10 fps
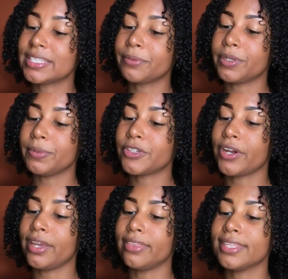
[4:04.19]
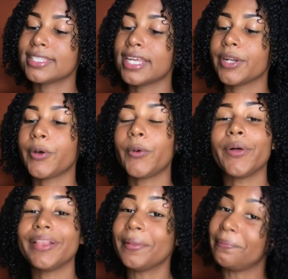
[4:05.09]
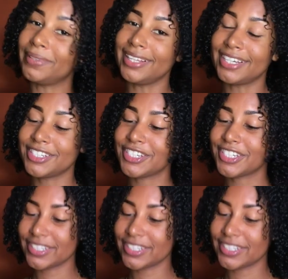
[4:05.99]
I'm going to be trying this scent called Blush.